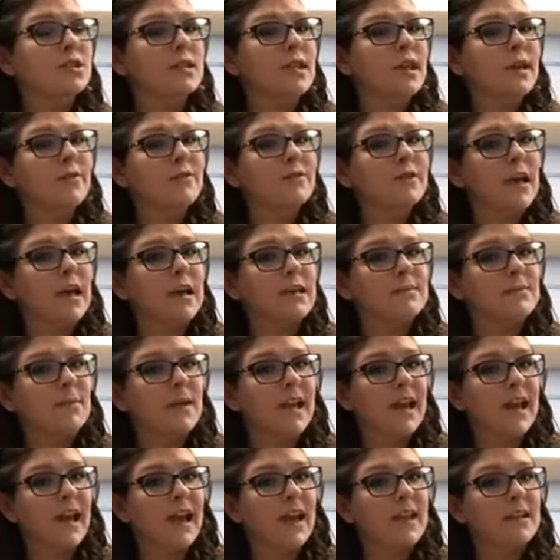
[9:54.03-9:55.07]
lift as my
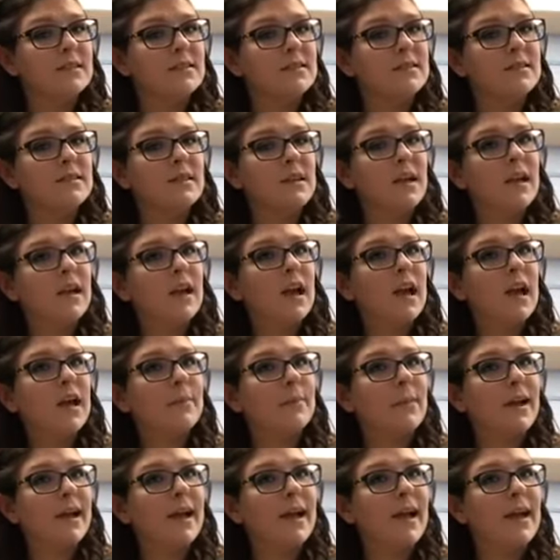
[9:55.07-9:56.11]
ends,
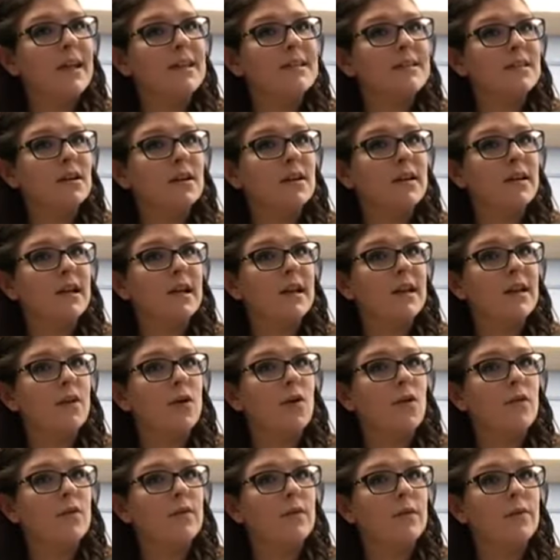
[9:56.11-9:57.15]
and my ends aren't getting
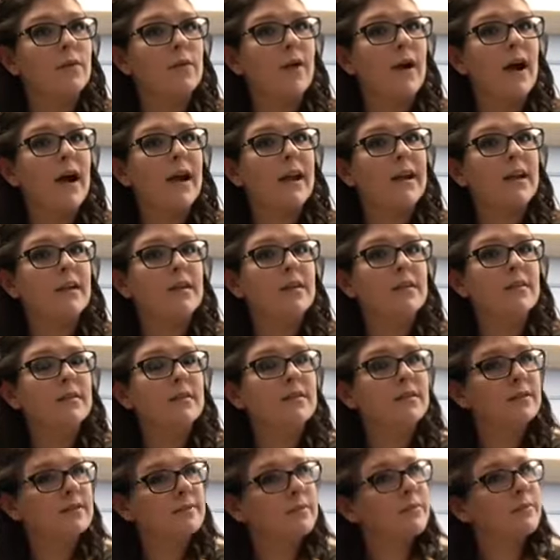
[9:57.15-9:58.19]
over fried.
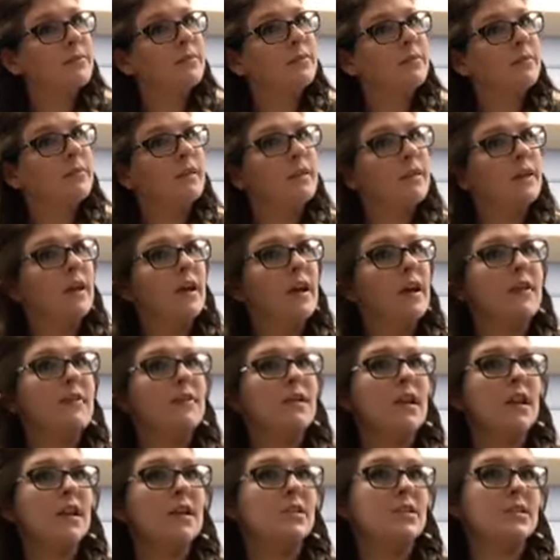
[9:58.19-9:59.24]
and
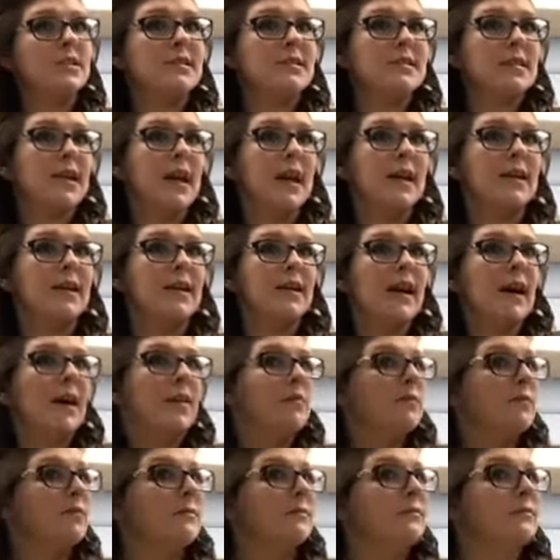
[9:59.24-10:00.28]
then I just slide it
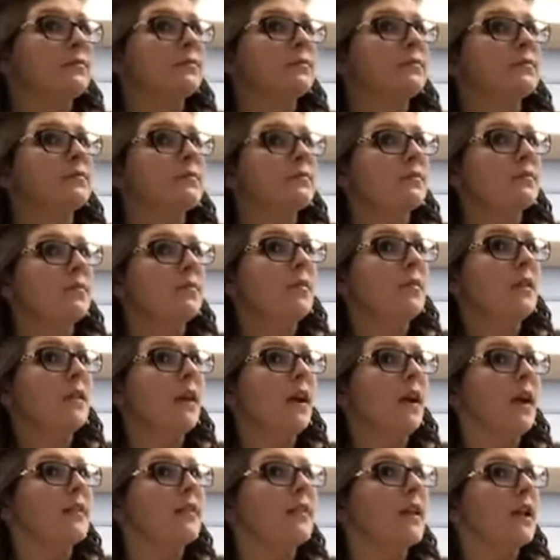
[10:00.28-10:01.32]
out.
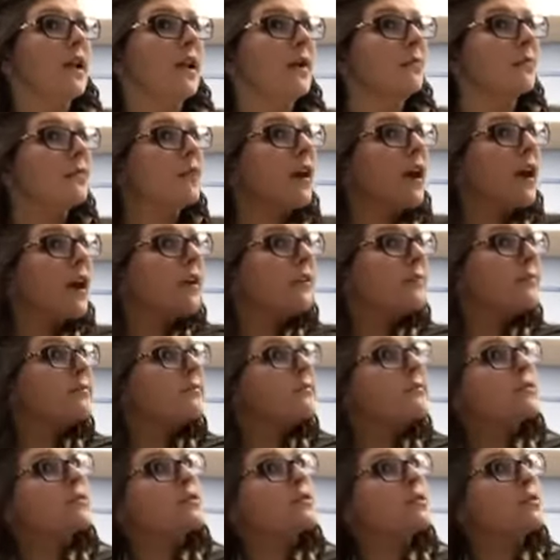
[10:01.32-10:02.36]
And then I
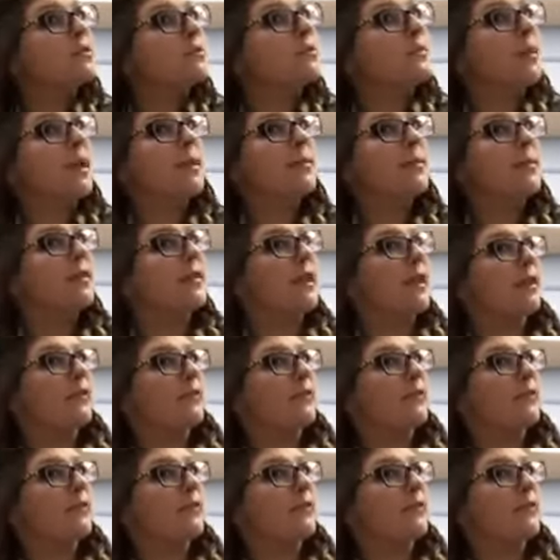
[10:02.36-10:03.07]
do maybe like